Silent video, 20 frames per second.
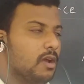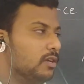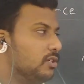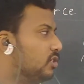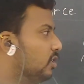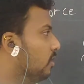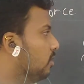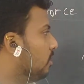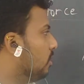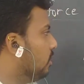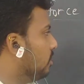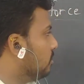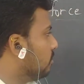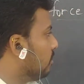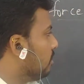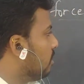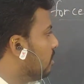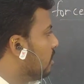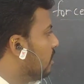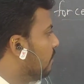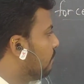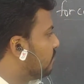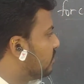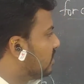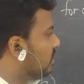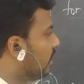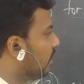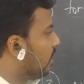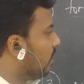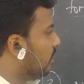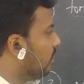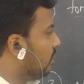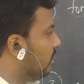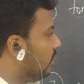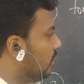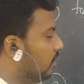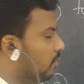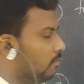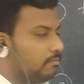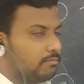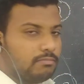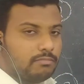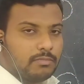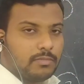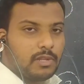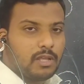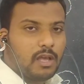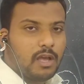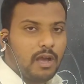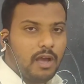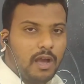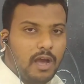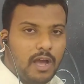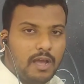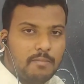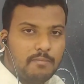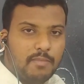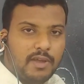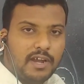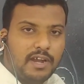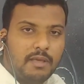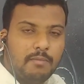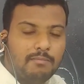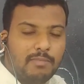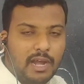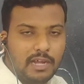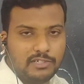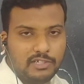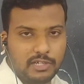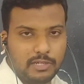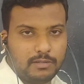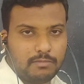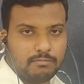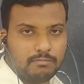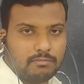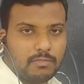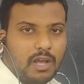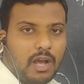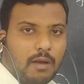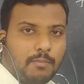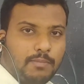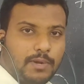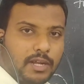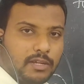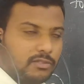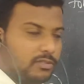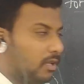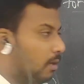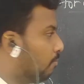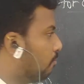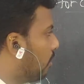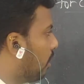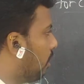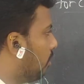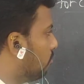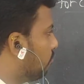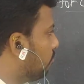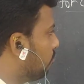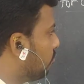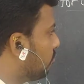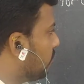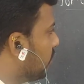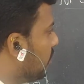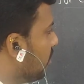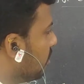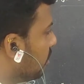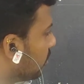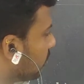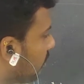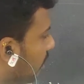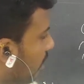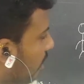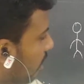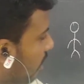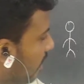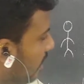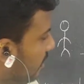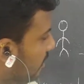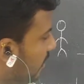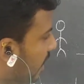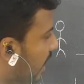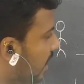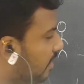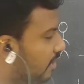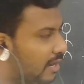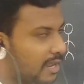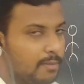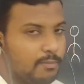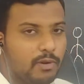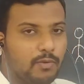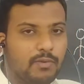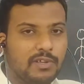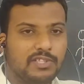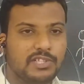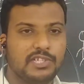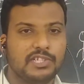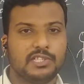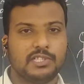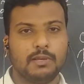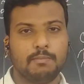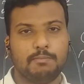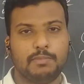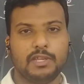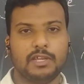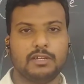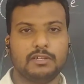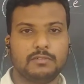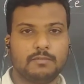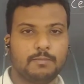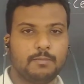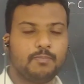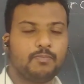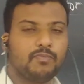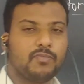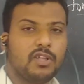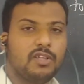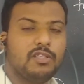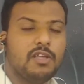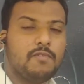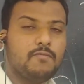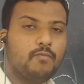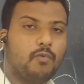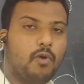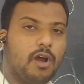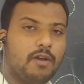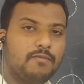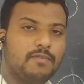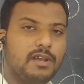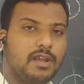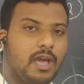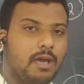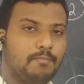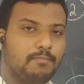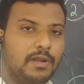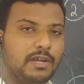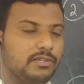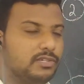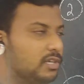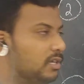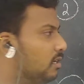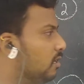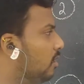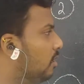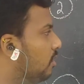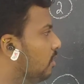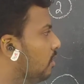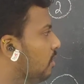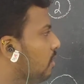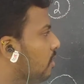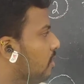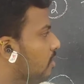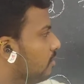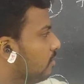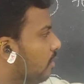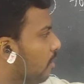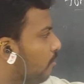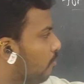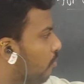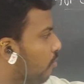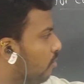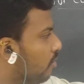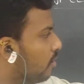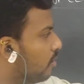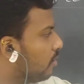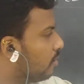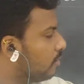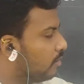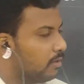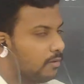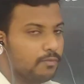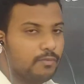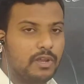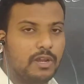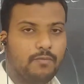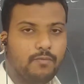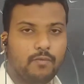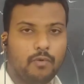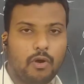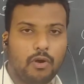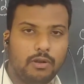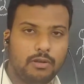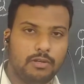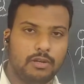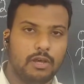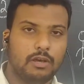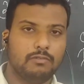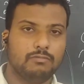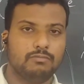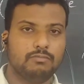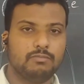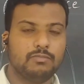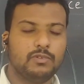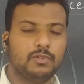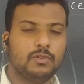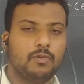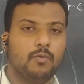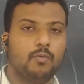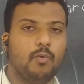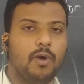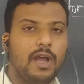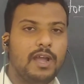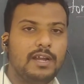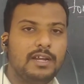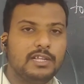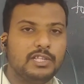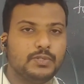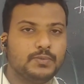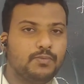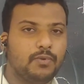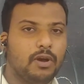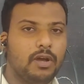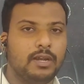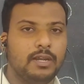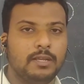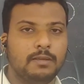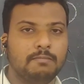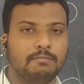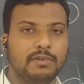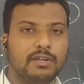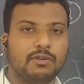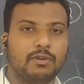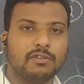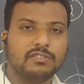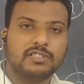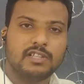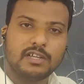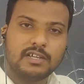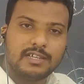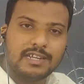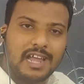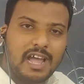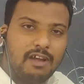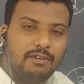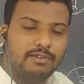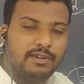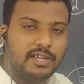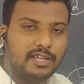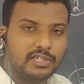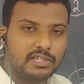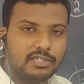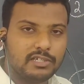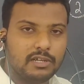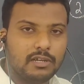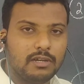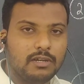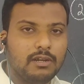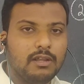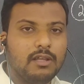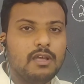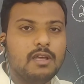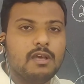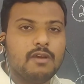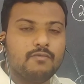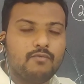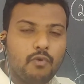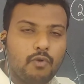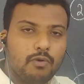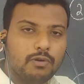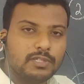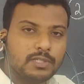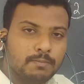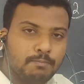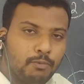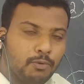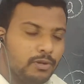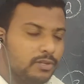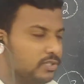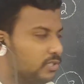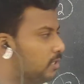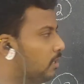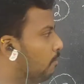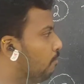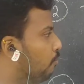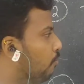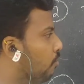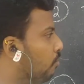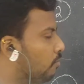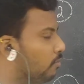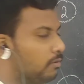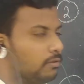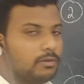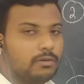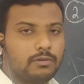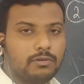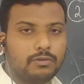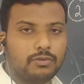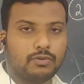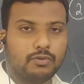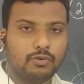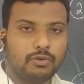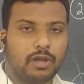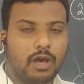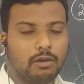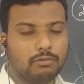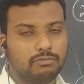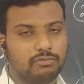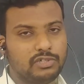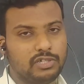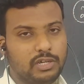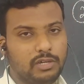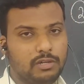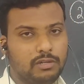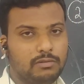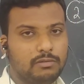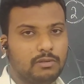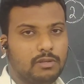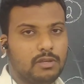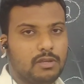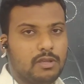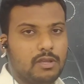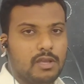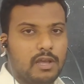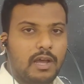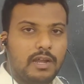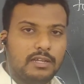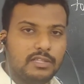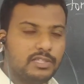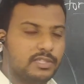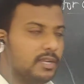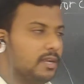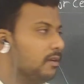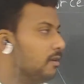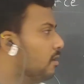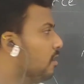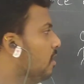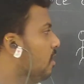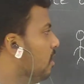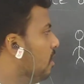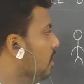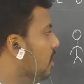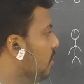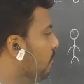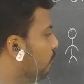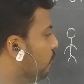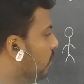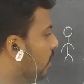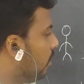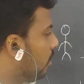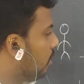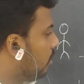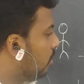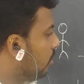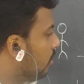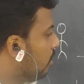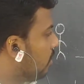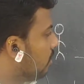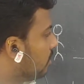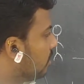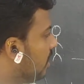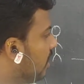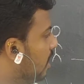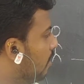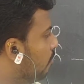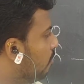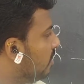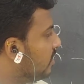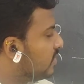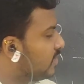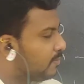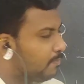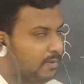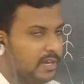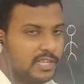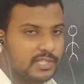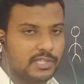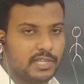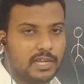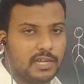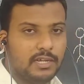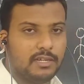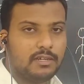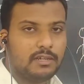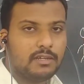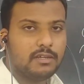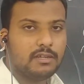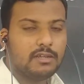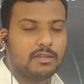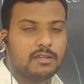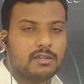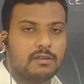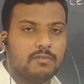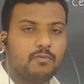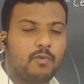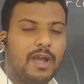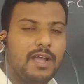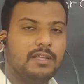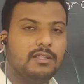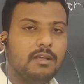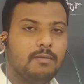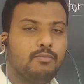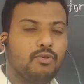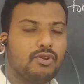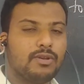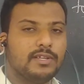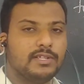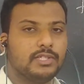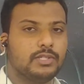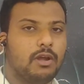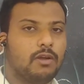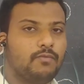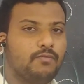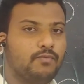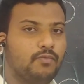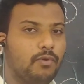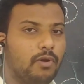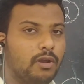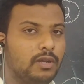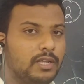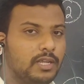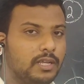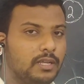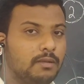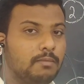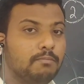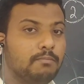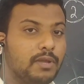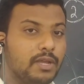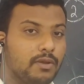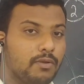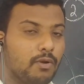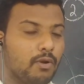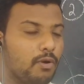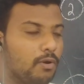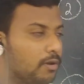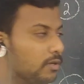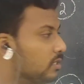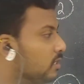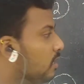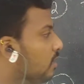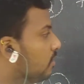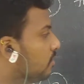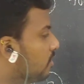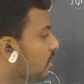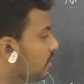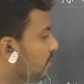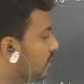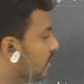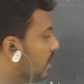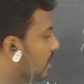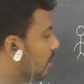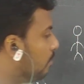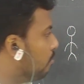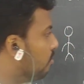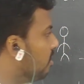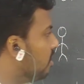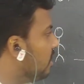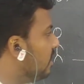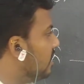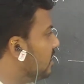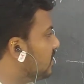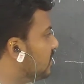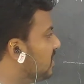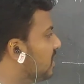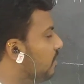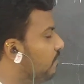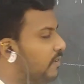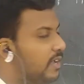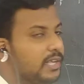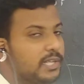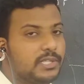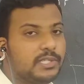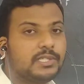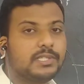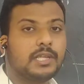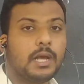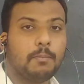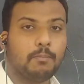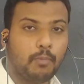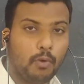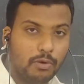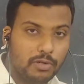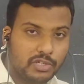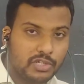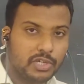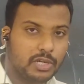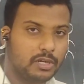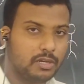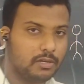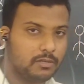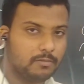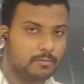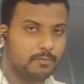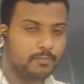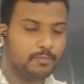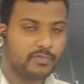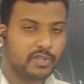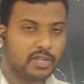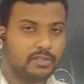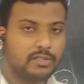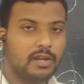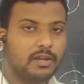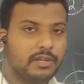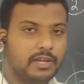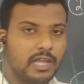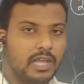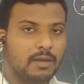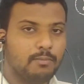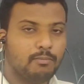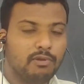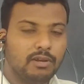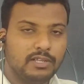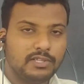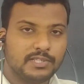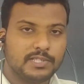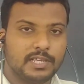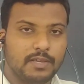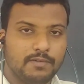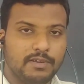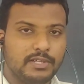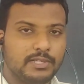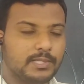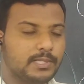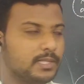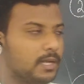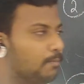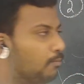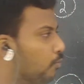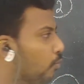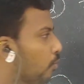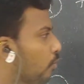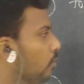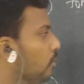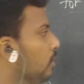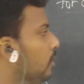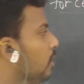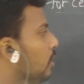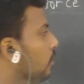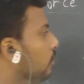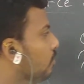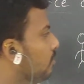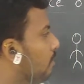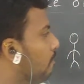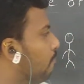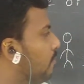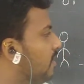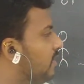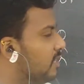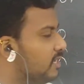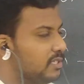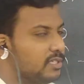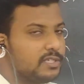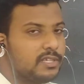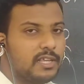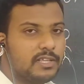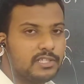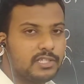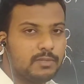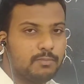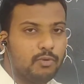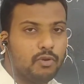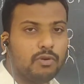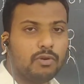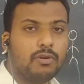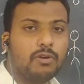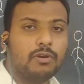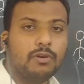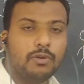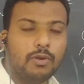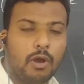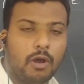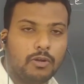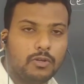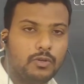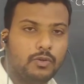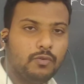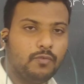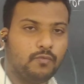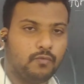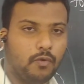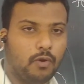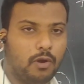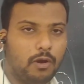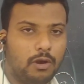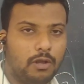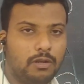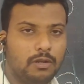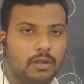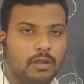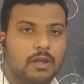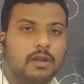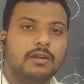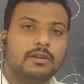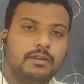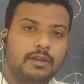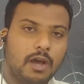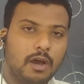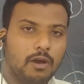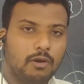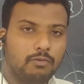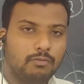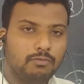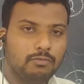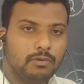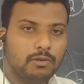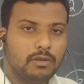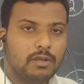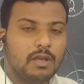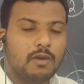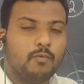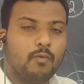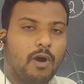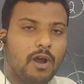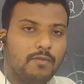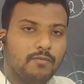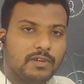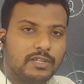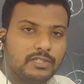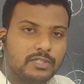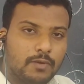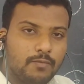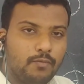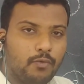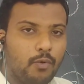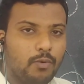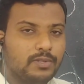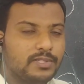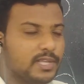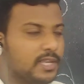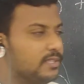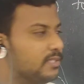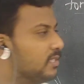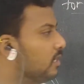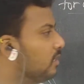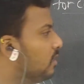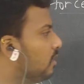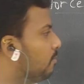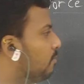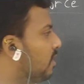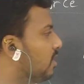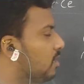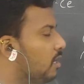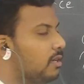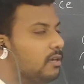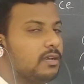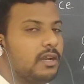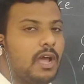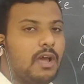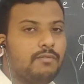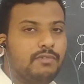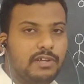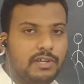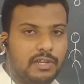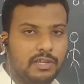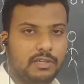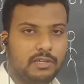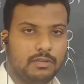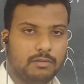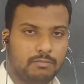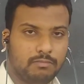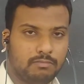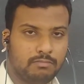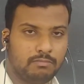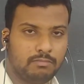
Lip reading: Children, if suddenly I made a magic, abracadabra, the entire table was disappeared, then what will happen children? The book will fall down. Why it is falling? Because the gravitational force pulls the book to down children. Understand? If the table is present, why the book is not falling? Because the table is giving support children. The table is giving support to the PS textbook not to fall down. What was the force exerted by the gravity?